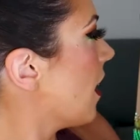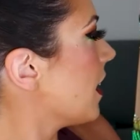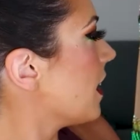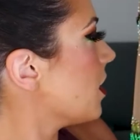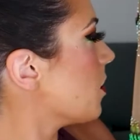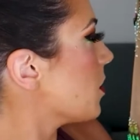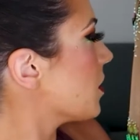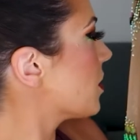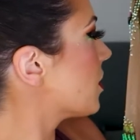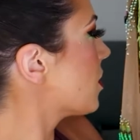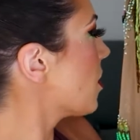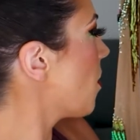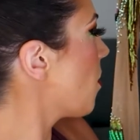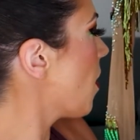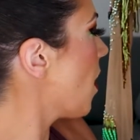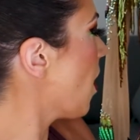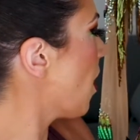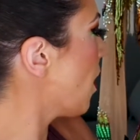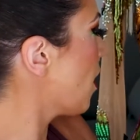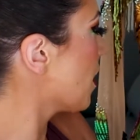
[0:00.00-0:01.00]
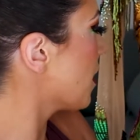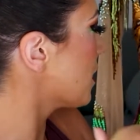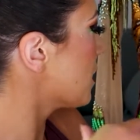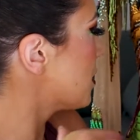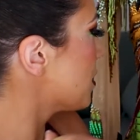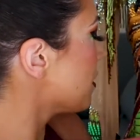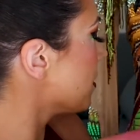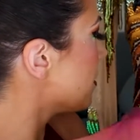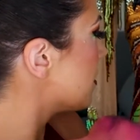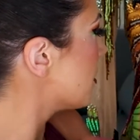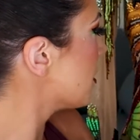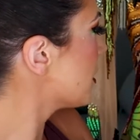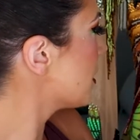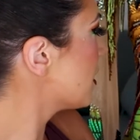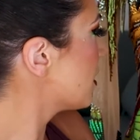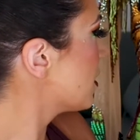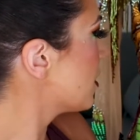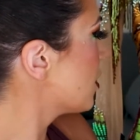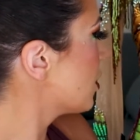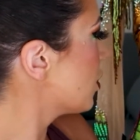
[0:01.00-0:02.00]
It was so hard to
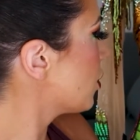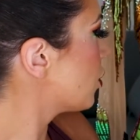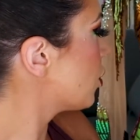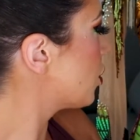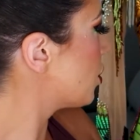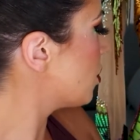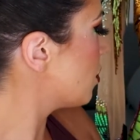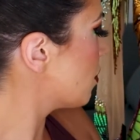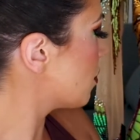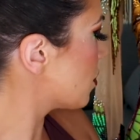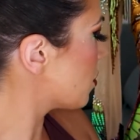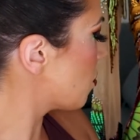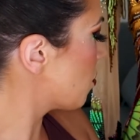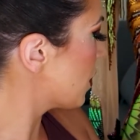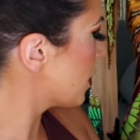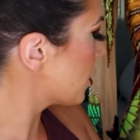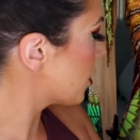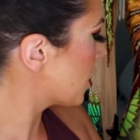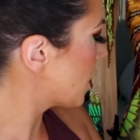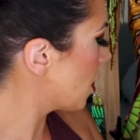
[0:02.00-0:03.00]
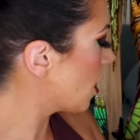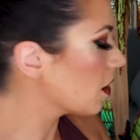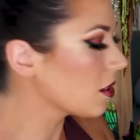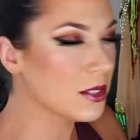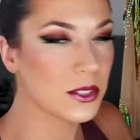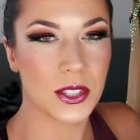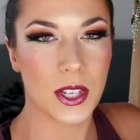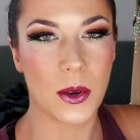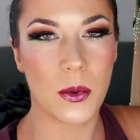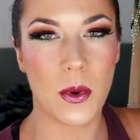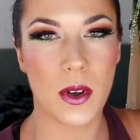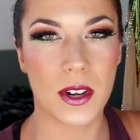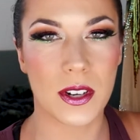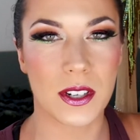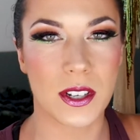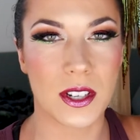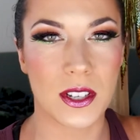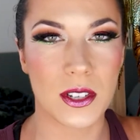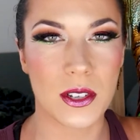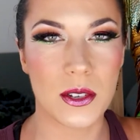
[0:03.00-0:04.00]
choose which colors I wanted
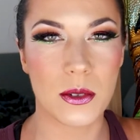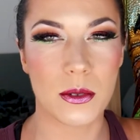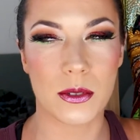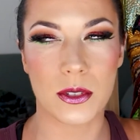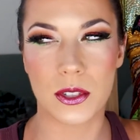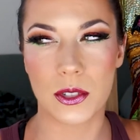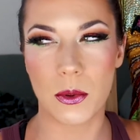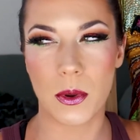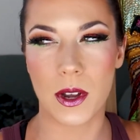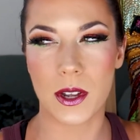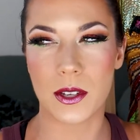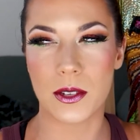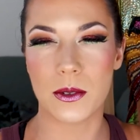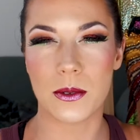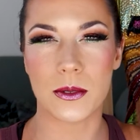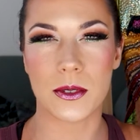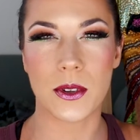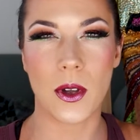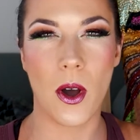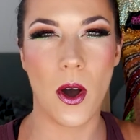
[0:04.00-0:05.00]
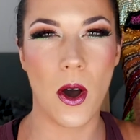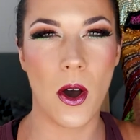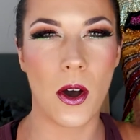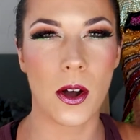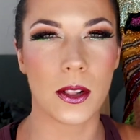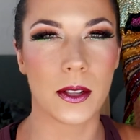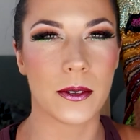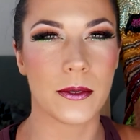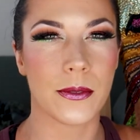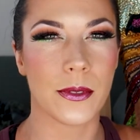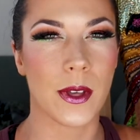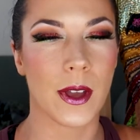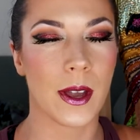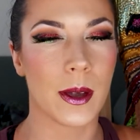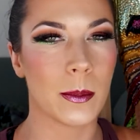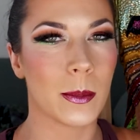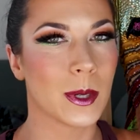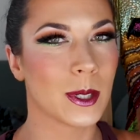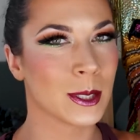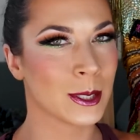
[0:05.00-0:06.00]
to use, so I used all of
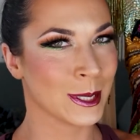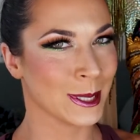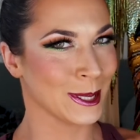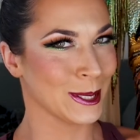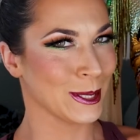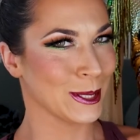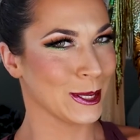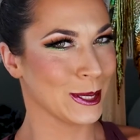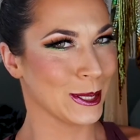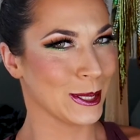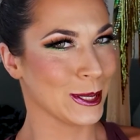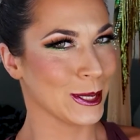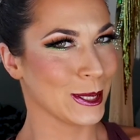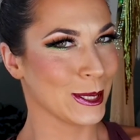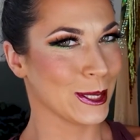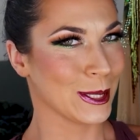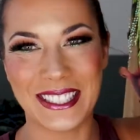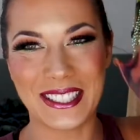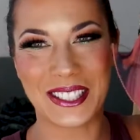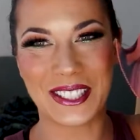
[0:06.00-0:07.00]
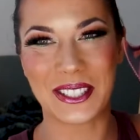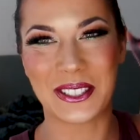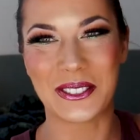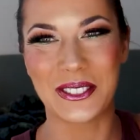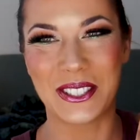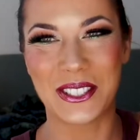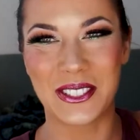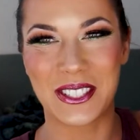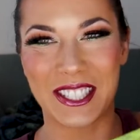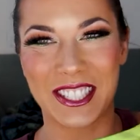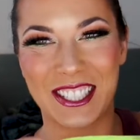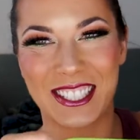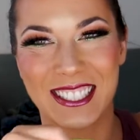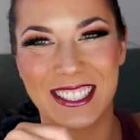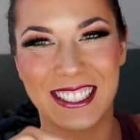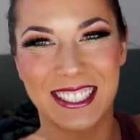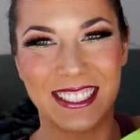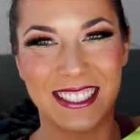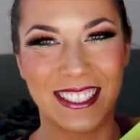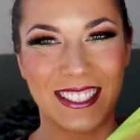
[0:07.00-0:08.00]
them. It's so gorgeous.
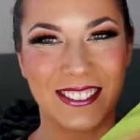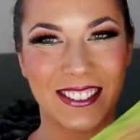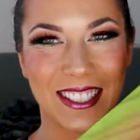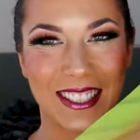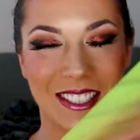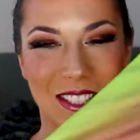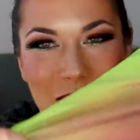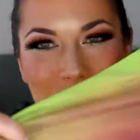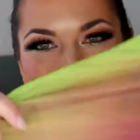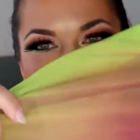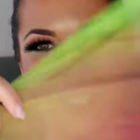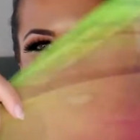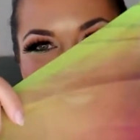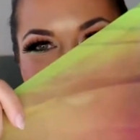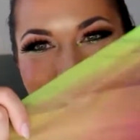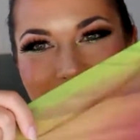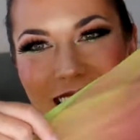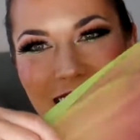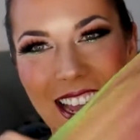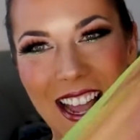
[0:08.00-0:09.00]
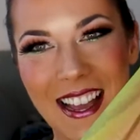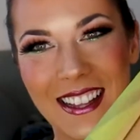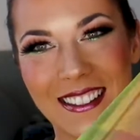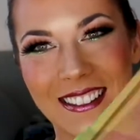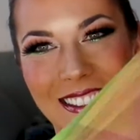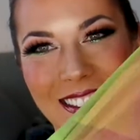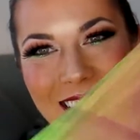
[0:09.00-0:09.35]
I love it so much. Look at that!